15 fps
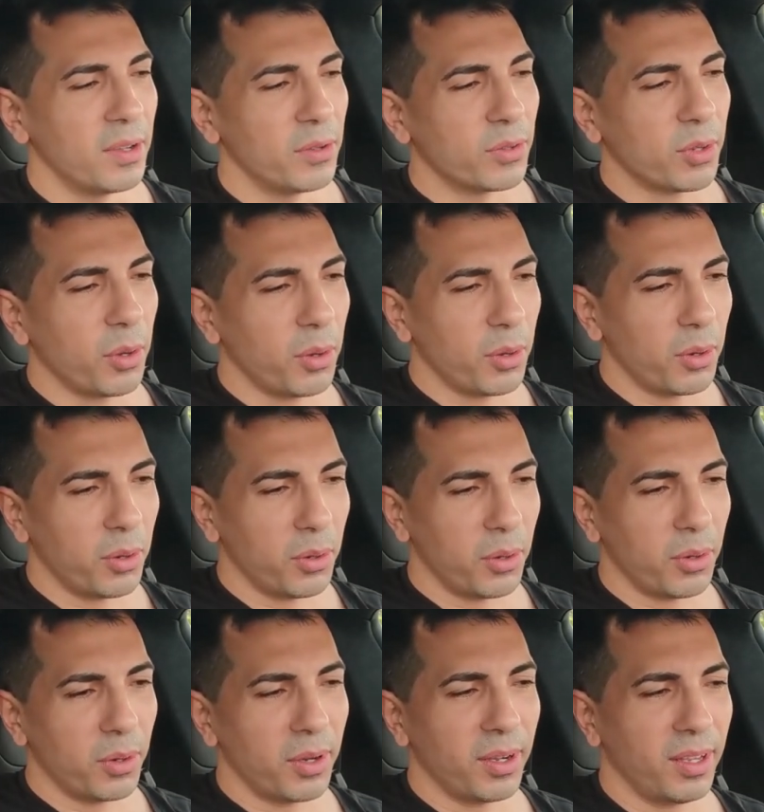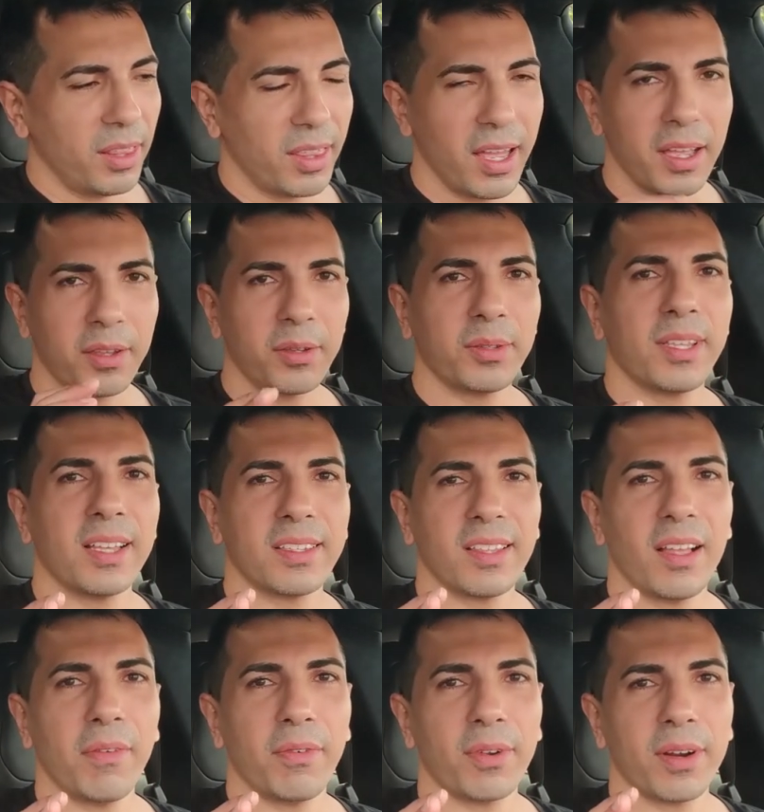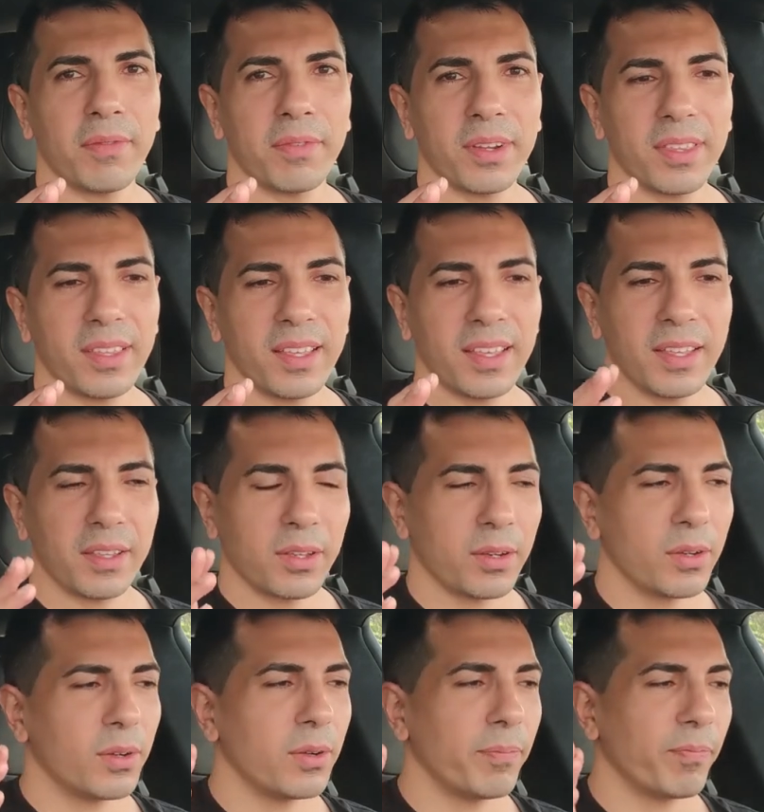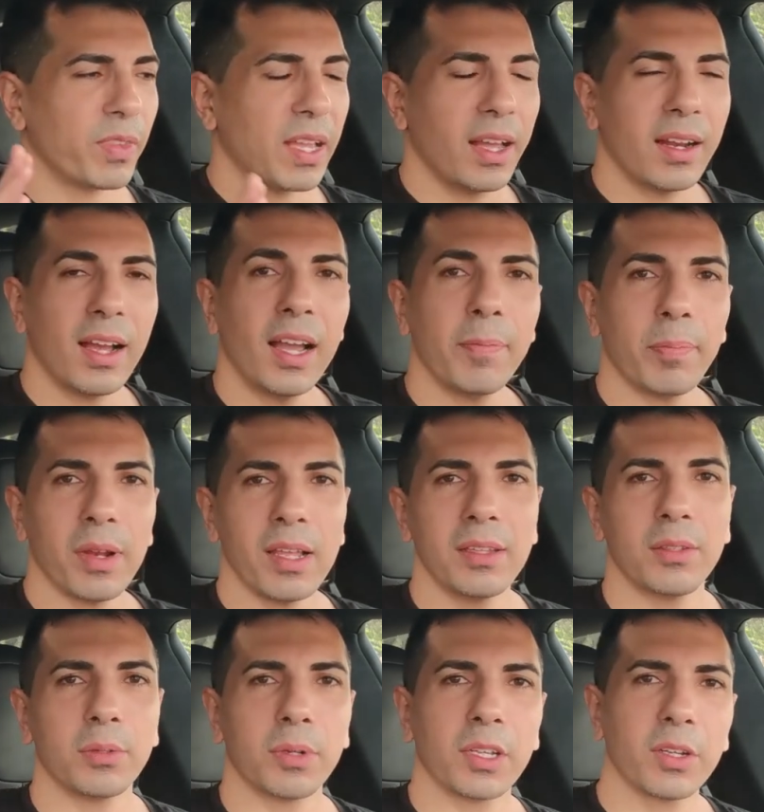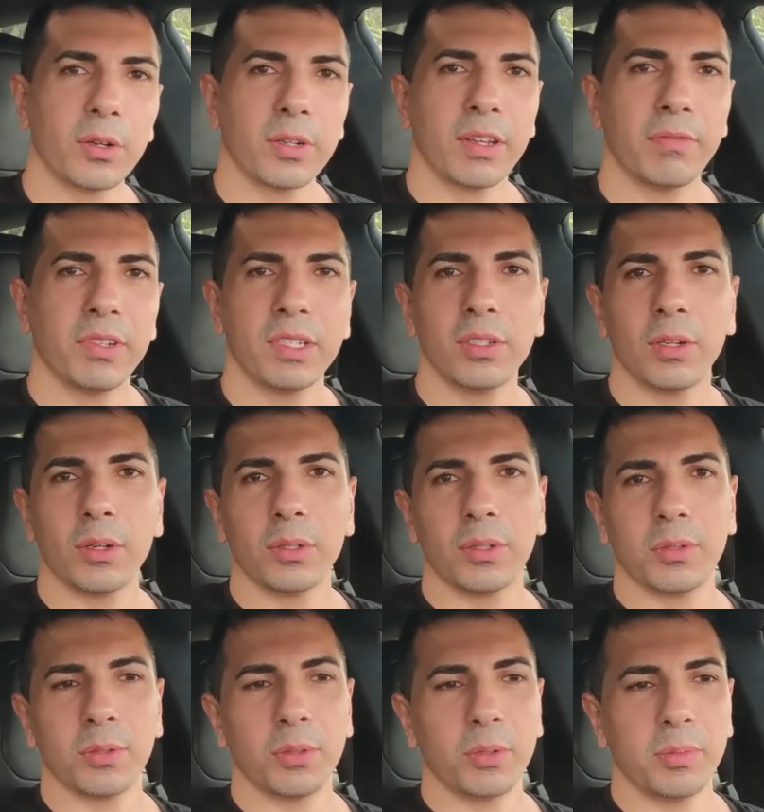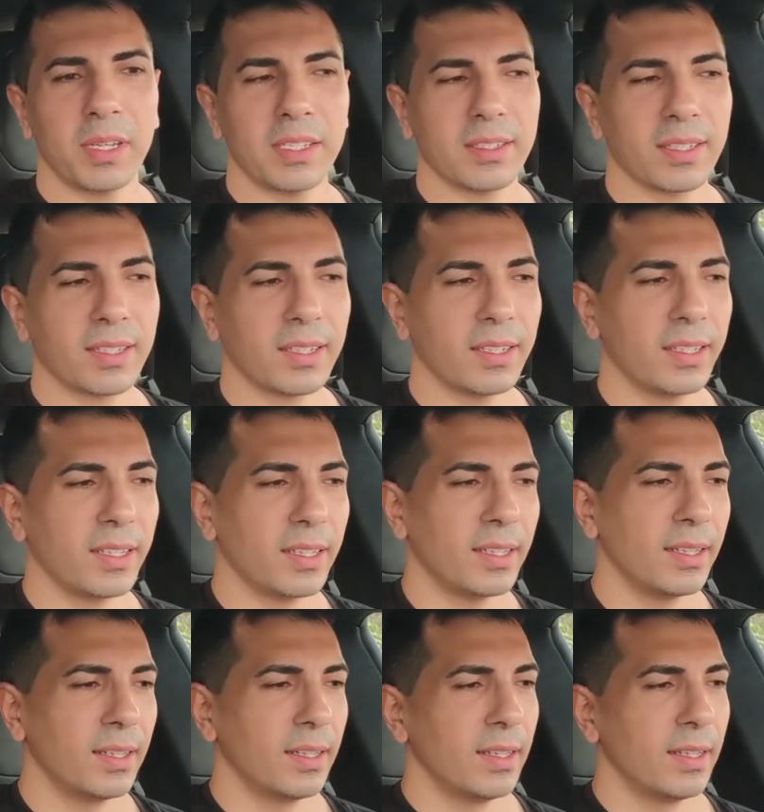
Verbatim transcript: so thank you Tesla for everything you know and I plan to record a video to basically